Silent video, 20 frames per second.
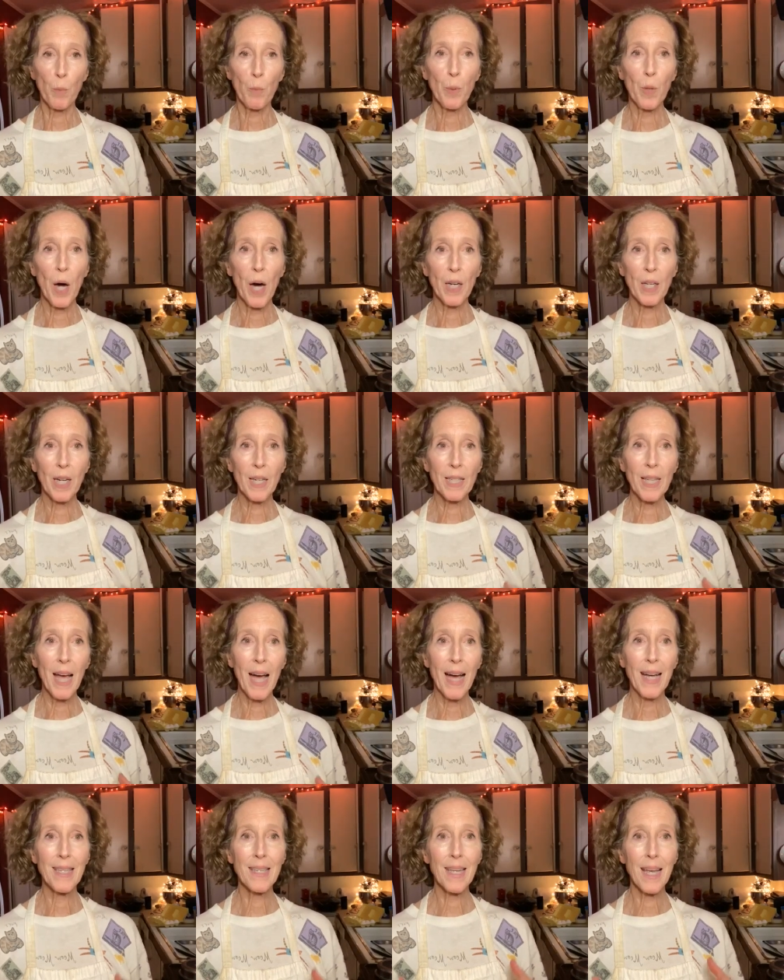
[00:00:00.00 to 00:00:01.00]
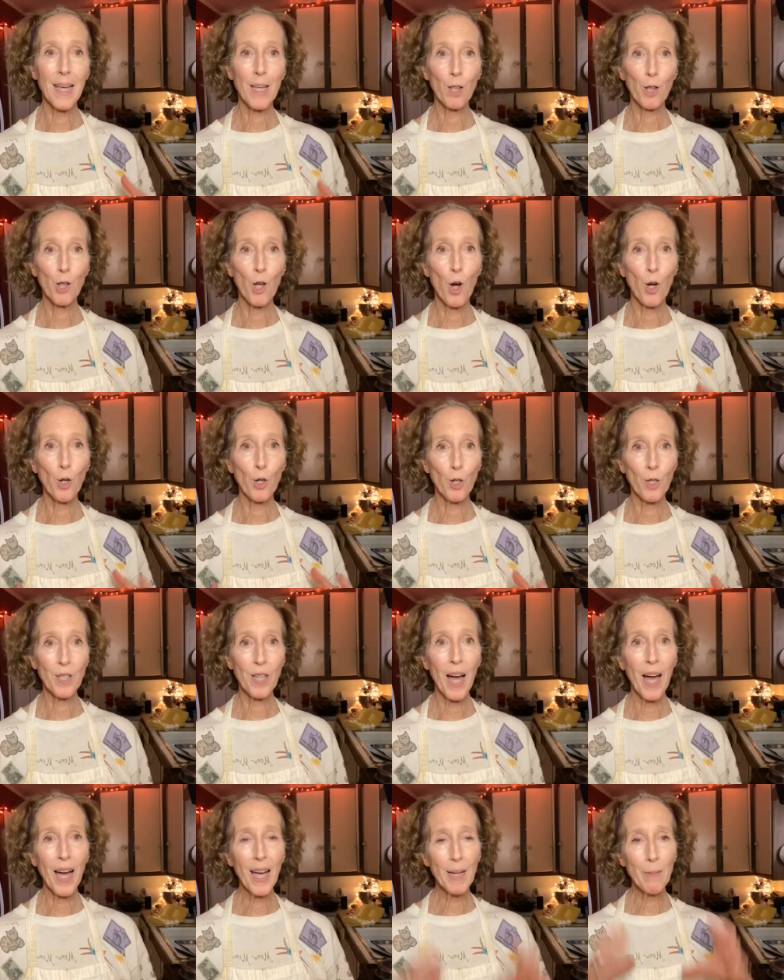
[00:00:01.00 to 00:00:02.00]
your product has a longer
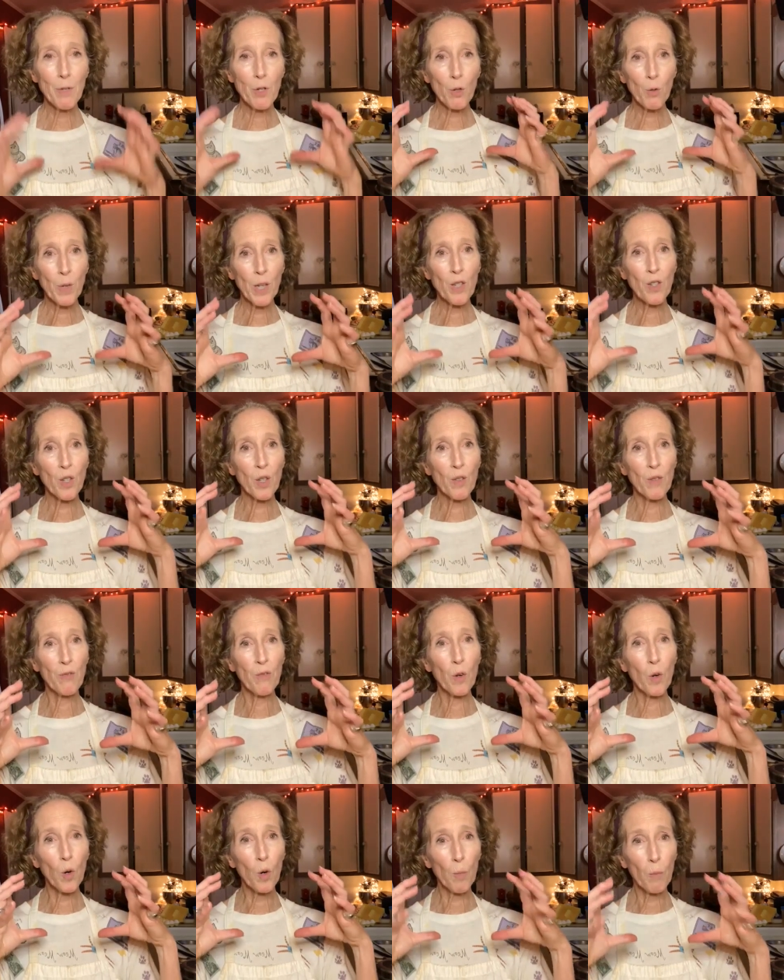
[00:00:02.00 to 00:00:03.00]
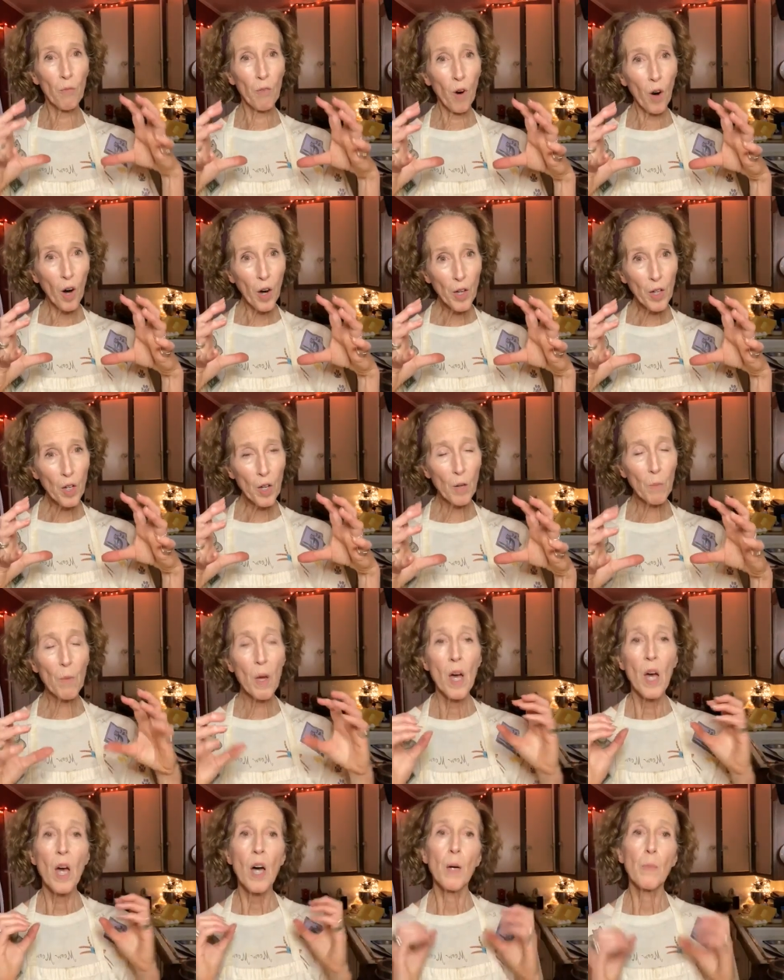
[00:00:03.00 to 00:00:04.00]
time to reach its full
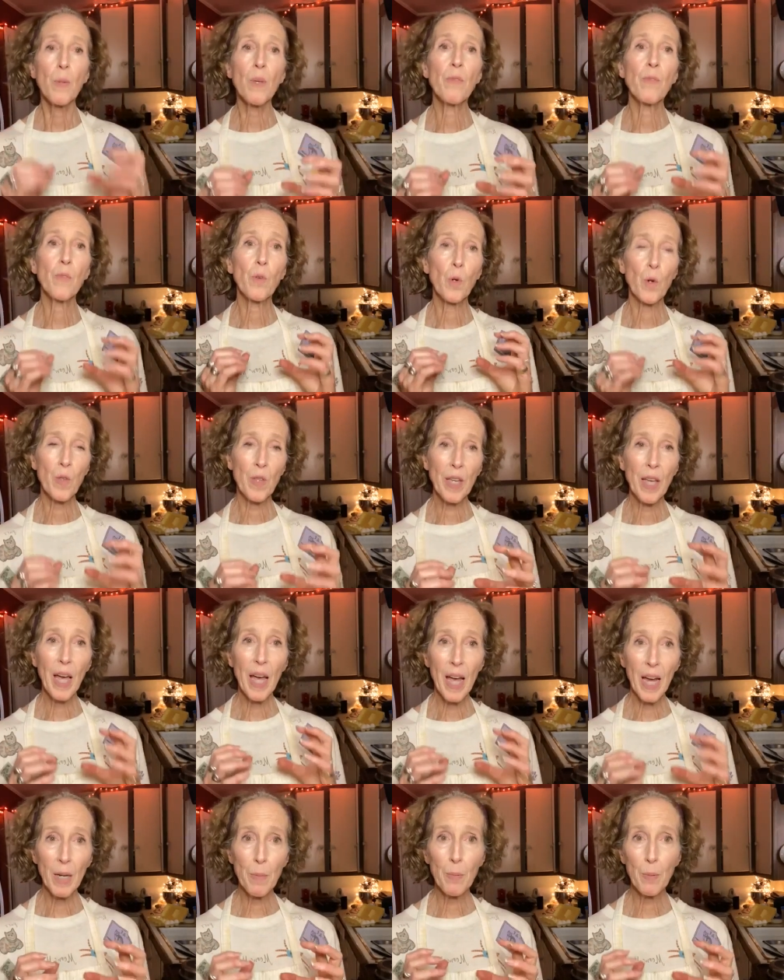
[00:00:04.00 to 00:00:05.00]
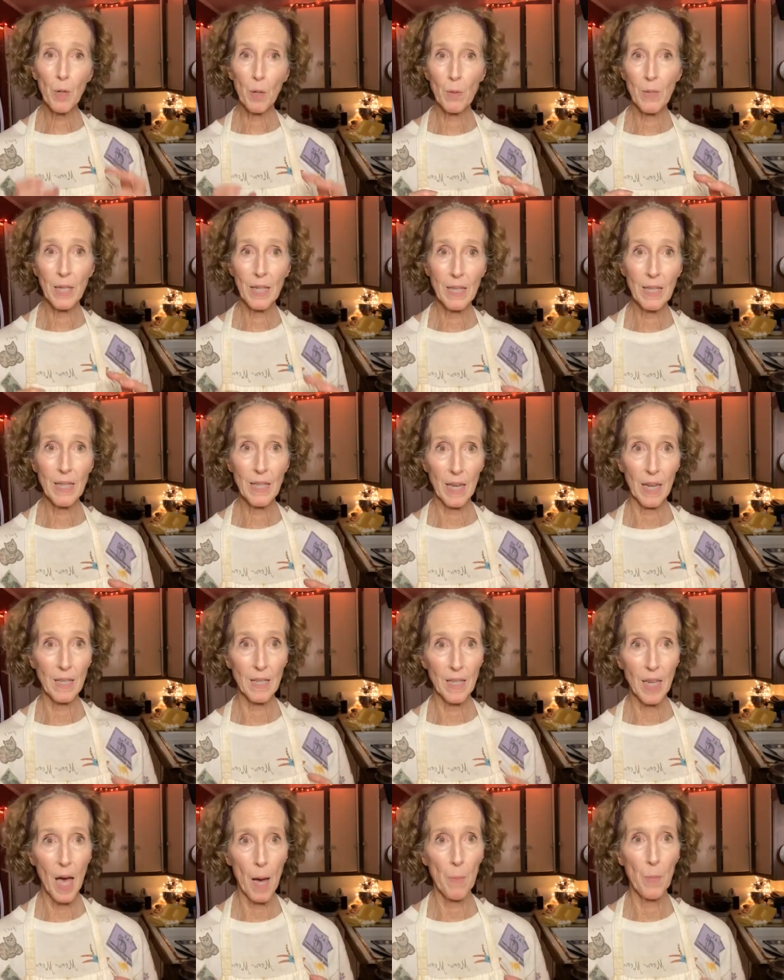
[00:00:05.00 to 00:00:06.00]
volume before the egg protein
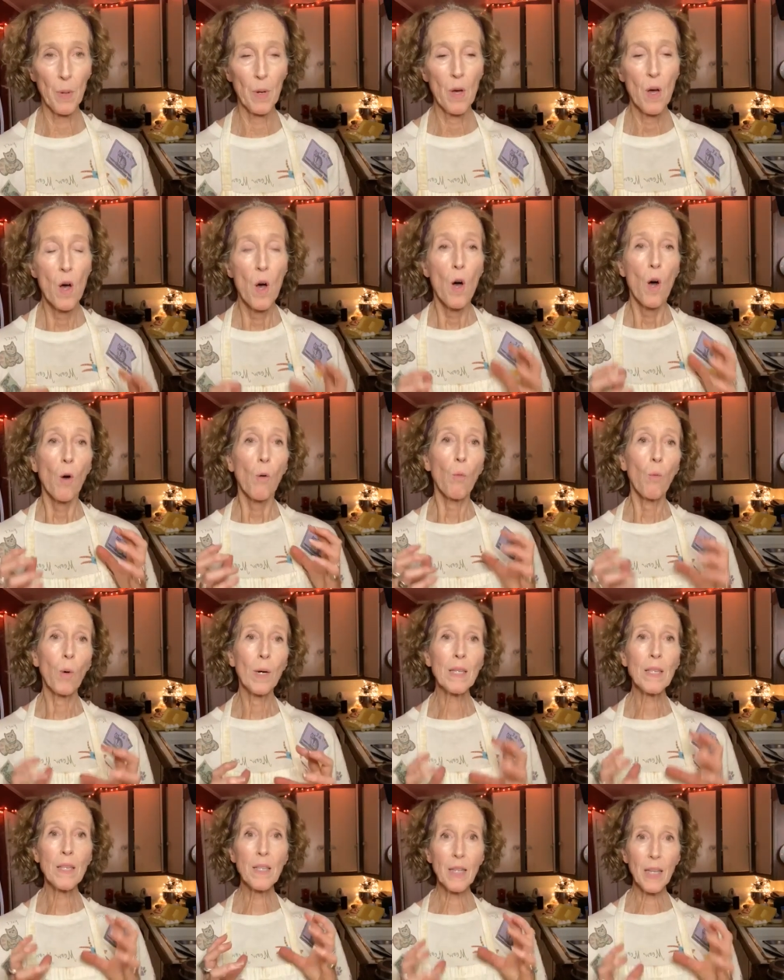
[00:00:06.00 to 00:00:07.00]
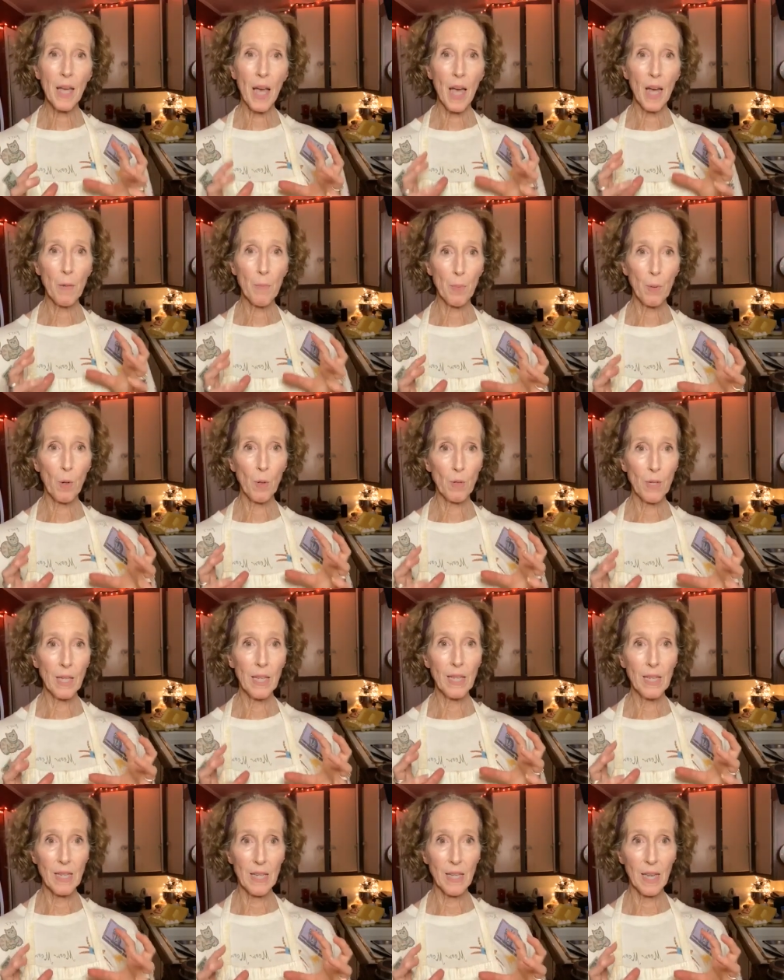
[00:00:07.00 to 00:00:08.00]
sets up. Once the egg
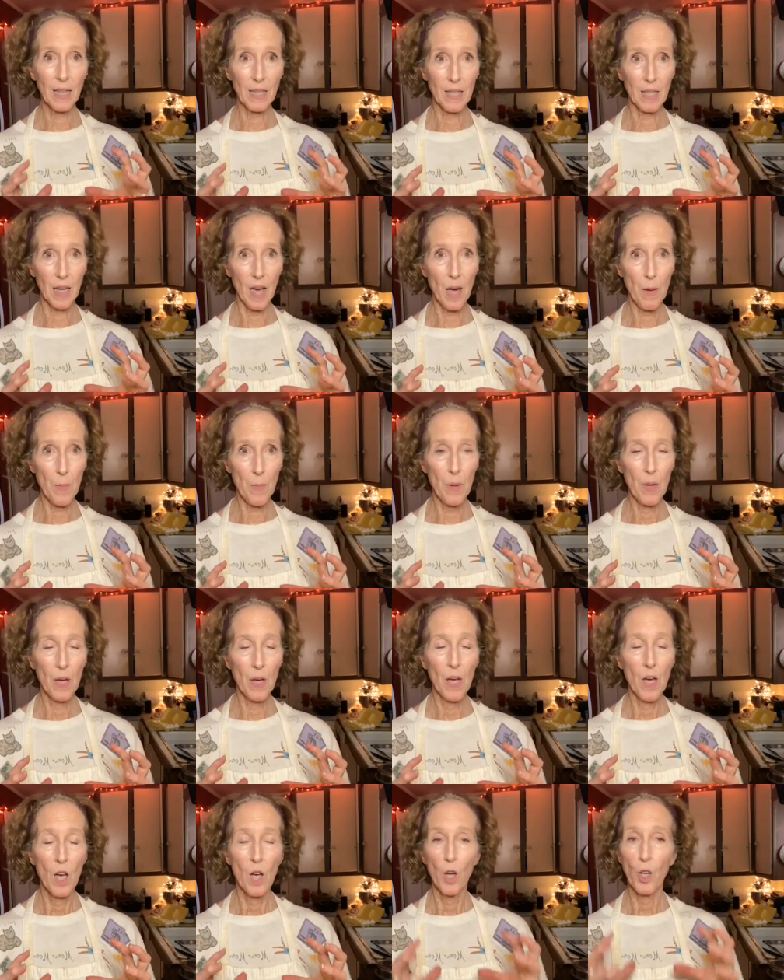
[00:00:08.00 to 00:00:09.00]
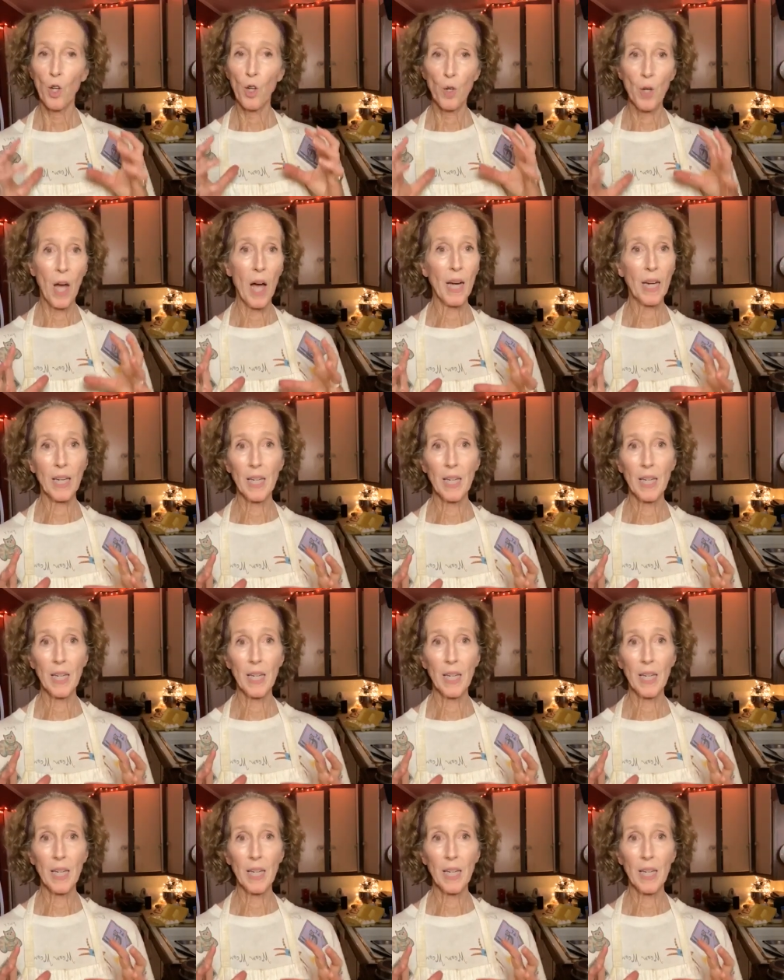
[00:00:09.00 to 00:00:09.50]
protein sets up, you're